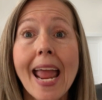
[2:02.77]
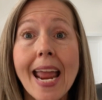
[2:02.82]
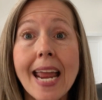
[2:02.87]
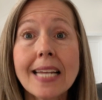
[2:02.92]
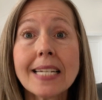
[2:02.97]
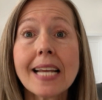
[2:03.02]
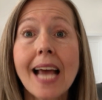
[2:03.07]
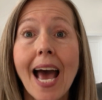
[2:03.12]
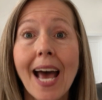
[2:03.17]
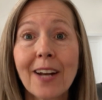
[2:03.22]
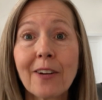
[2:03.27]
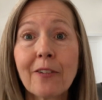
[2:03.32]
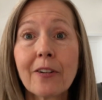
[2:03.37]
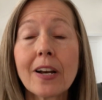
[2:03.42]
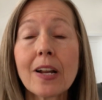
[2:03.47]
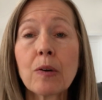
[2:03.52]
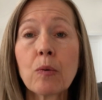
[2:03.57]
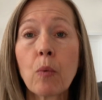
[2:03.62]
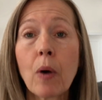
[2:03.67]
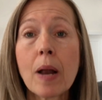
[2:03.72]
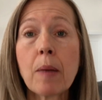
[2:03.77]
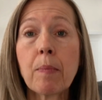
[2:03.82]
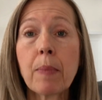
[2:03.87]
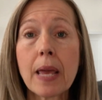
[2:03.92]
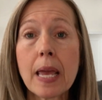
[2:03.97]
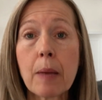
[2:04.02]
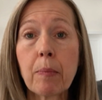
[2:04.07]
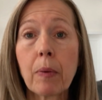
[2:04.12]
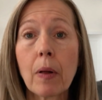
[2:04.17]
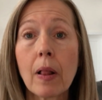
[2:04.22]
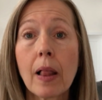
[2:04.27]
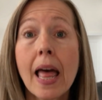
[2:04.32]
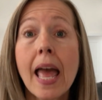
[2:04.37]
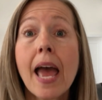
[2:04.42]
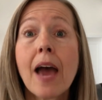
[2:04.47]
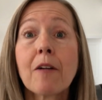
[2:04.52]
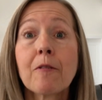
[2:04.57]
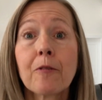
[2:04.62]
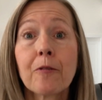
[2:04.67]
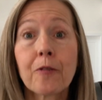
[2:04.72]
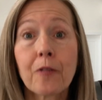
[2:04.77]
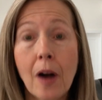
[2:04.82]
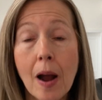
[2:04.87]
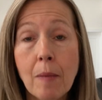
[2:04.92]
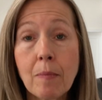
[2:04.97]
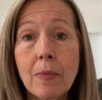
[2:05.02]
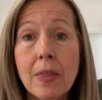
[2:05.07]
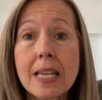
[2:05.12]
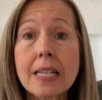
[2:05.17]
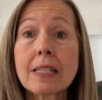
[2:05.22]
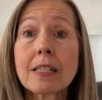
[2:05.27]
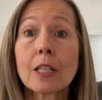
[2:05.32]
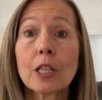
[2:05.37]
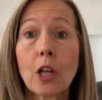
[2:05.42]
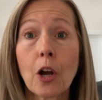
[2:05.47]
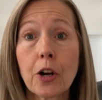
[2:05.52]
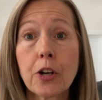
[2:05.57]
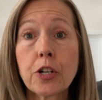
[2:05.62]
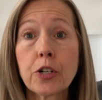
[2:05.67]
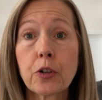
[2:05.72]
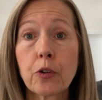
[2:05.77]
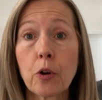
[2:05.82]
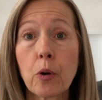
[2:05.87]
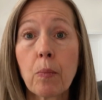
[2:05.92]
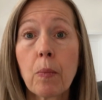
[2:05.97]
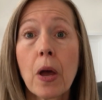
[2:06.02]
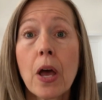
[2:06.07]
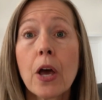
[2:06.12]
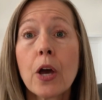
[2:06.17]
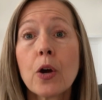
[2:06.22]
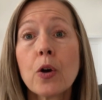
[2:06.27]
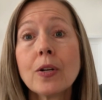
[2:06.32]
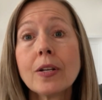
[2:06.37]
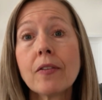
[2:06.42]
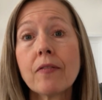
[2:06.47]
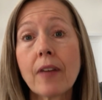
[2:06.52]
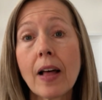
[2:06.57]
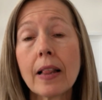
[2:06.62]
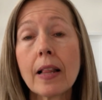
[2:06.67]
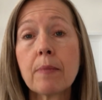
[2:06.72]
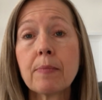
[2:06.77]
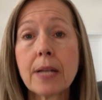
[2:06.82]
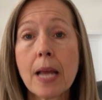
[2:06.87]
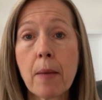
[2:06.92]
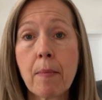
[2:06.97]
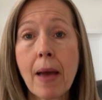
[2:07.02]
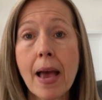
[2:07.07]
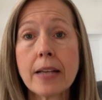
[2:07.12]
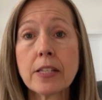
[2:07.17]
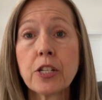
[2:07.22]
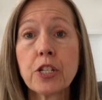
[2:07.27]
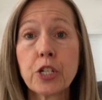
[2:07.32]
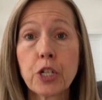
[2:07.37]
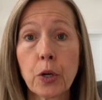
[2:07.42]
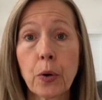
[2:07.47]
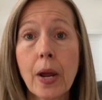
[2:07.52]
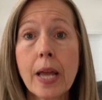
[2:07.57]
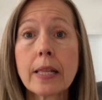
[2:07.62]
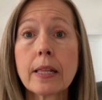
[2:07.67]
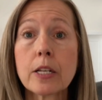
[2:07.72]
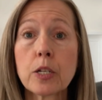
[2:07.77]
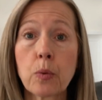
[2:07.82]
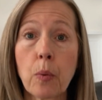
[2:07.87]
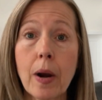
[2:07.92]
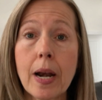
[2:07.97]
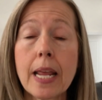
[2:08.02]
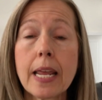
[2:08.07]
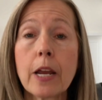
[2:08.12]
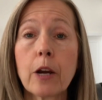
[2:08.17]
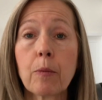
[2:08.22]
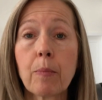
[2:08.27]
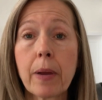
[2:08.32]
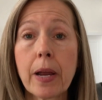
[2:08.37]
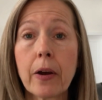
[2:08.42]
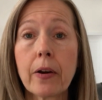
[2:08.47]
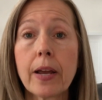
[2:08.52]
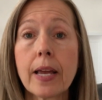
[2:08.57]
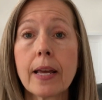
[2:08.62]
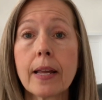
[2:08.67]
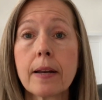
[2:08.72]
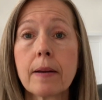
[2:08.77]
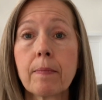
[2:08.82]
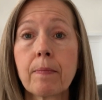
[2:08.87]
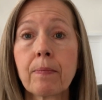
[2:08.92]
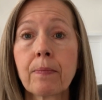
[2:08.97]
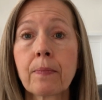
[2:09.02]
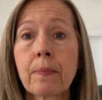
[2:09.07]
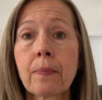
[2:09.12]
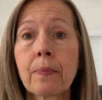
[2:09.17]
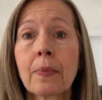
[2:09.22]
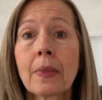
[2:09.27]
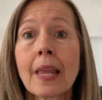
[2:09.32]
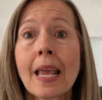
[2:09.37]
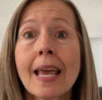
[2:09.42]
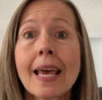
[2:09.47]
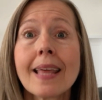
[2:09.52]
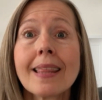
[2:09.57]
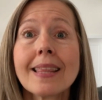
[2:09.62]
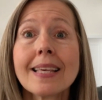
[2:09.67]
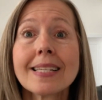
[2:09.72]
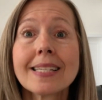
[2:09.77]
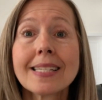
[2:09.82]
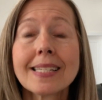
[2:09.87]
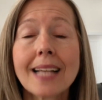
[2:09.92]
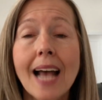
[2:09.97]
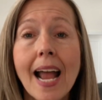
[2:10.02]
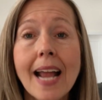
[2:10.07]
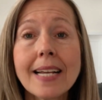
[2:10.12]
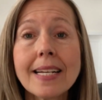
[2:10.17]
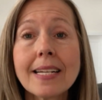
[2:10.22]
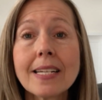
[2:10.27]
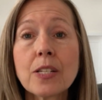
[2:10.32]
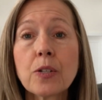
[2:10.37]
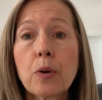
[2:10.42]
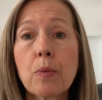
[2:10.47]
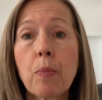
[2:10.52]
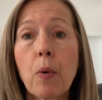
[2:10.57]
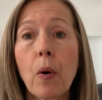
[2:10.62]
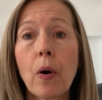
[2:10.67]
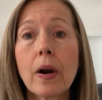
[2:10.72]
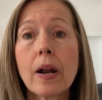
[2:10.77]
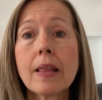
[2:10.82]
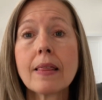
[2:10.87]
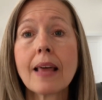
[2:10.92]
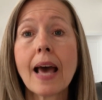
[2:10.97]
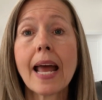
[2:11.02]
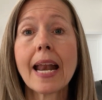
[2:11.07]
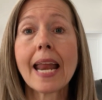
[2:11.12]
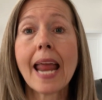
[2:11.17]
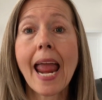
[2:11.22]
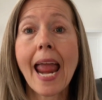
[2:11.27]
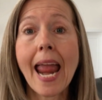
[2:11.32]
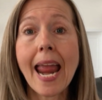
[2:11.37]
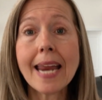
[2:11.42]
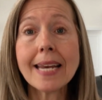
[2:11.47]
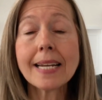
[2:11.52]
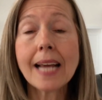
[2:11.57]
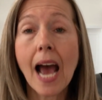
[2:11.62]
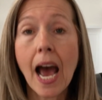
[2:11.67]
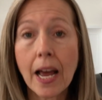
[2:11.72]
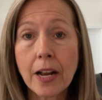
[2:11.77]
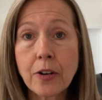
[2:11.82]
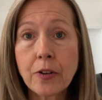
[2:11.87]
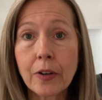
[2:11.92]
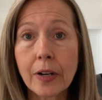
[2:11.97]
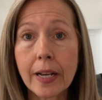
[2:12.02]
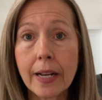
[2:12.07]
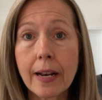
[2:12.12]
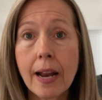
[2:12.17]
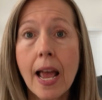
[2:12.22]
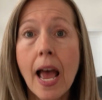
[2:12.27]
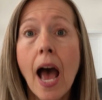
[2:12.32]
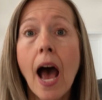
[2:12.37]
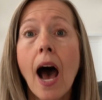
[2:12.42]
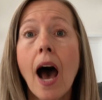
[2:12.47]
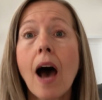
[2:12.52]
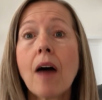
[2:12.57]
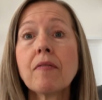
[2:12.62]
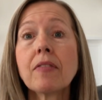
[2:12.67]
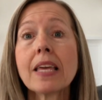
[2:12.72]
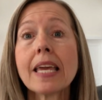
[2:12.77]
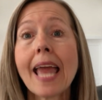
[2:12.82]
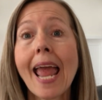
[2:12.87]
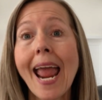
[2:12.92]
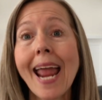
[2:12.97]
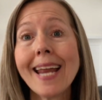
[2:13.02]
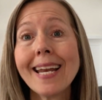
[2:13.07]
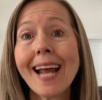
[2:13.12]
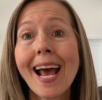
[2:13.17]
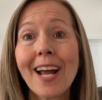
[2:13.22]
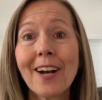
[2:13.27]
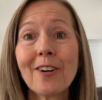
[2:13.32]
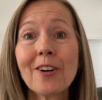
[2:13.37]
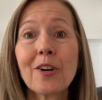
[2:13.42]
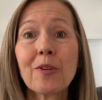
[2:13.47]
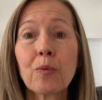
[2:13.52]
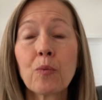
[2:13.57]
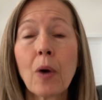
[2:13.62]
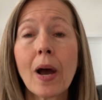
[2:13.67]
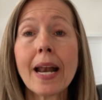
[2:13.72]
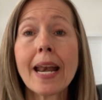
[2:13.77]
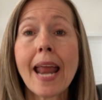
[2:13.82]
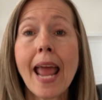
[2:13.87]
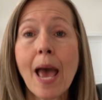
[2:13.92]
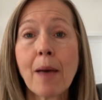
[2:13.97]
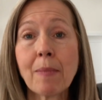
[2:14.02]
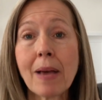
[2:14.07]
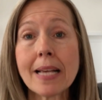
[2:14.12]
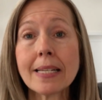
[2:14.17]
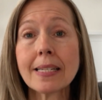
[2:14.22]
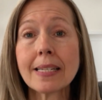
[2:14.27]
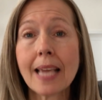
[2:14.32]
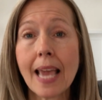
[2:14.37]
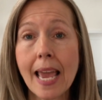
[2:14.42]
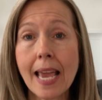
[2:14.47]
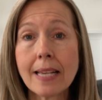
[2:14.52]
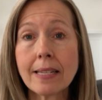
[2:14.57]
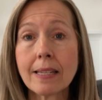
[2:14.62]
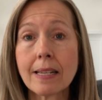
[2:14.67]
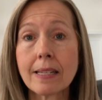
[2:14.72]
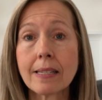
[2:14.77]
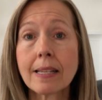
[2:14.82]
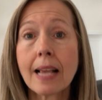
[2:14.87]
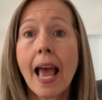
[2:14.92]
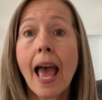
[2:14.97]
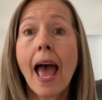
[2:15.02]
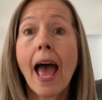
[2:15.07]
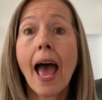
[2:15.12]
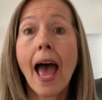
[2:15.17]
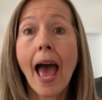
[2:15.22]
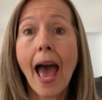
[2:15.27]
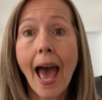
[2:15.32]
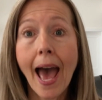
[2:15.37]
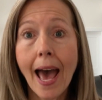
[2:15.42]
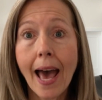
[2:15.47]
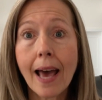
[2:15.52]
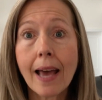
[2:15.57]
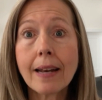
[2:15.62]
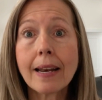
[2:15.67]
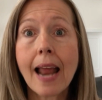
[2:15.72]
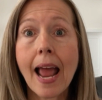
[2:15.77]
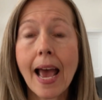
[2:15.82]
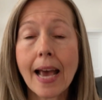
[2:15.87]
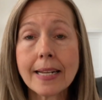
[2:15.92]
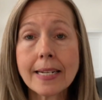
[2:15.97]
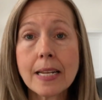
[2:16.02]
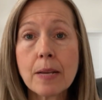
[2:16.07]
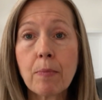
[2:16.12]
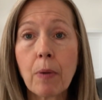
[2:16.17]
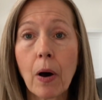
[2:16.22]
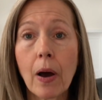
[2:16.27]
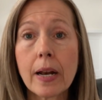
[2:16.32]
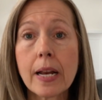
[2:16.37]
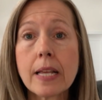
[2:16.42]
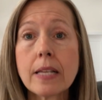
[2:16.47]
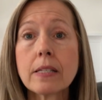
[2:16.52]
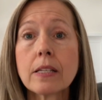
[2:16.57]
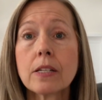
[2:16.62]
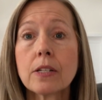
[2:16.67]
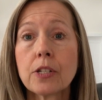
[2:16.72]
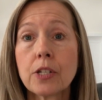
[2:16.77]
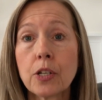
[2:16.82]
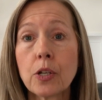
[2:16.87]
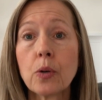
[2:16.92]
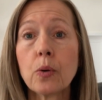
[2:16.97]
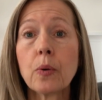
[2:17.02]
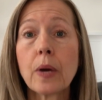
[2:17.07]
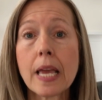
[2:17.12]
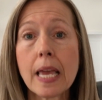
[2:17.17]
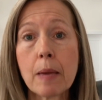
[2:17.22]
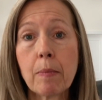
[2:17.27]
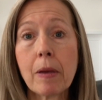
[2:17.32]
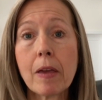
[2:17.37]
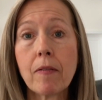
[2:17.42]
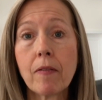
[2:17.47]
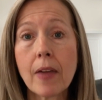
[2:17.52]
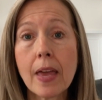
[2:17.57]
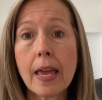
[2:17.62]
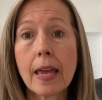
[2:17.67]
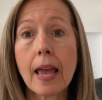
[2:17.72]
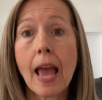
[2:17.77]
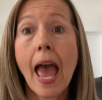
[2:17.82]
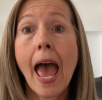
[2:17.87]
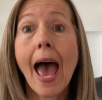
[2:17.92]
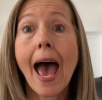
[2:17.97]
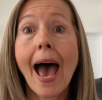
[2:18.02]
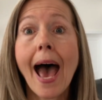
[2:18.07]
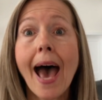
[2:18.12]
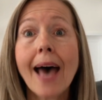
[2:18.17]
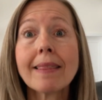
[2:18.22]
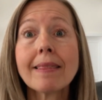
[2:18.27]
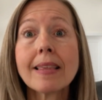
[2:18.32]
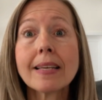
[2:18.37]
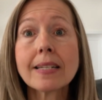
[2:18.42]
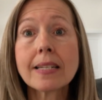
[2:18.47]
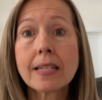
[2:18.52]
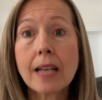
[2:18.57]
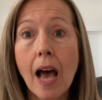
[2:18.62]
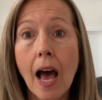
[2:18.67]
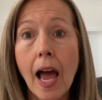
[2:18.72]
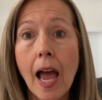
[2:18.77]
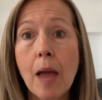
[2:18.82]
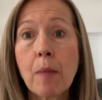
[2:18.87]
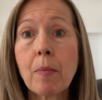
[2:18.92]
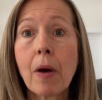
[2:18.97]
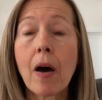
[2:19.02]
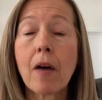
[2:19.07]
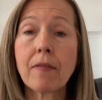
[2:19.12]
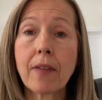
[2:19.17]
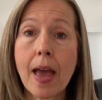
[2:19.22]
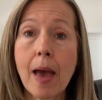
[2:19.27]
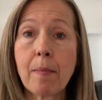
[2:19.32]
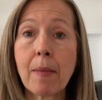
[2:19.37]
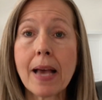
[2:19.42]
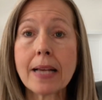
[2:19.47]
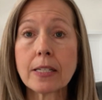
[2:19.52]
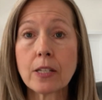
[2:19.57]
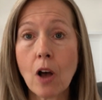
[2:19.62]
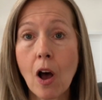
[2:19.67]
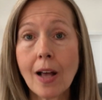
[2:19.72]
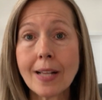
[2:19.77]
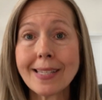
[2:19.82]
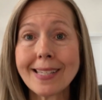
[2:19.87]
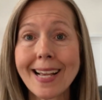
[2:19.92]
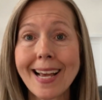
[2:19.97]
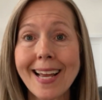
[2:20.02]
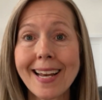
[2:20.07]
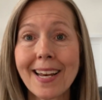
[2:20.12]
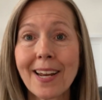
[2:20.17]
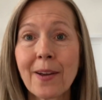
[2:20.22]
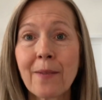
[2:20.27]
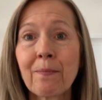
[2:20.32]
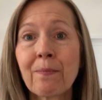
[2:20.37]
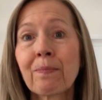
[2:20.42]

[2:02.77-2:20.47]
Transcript: 801 people from this large group who developed MS during the 20 year period the scientists reported that 800 of the 801 MS cases had antibodies to EBV at the time of MS onset.